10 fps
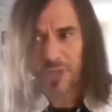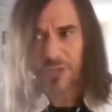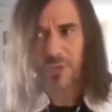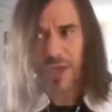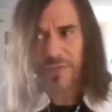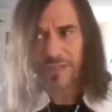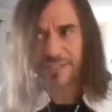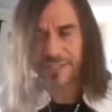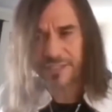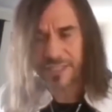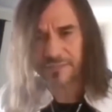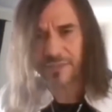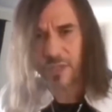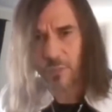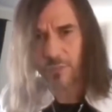shown you how they
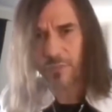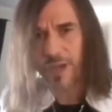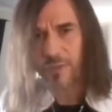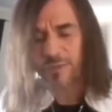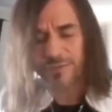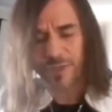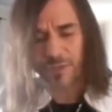successfully operate